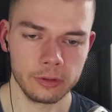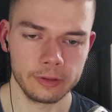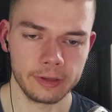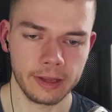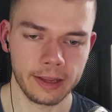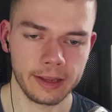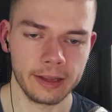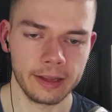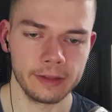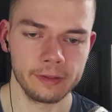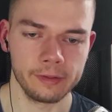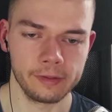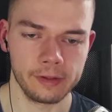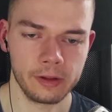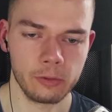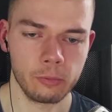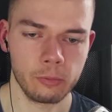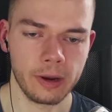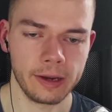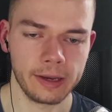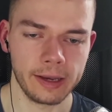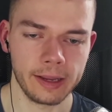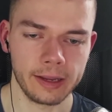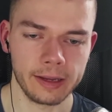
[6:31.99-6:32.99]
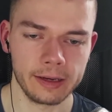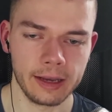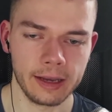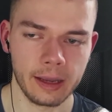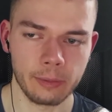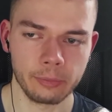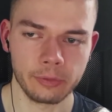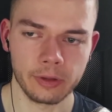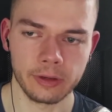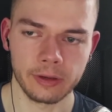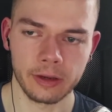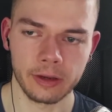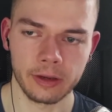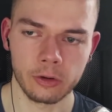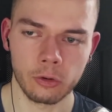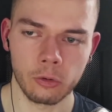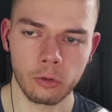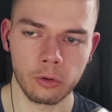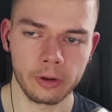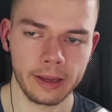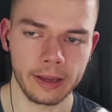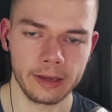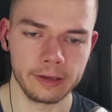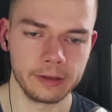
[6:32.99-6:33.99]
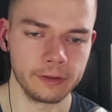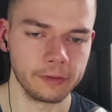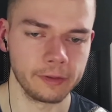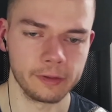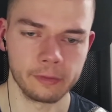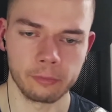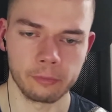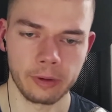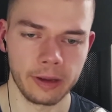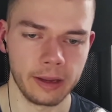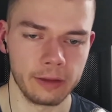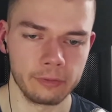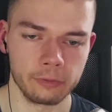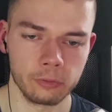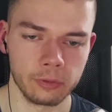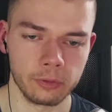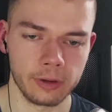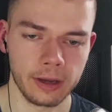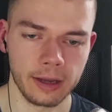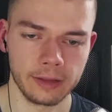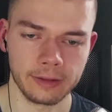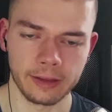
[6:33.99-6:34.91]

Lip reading: they can see where they clapped and they know, okay, this is where I have to cut.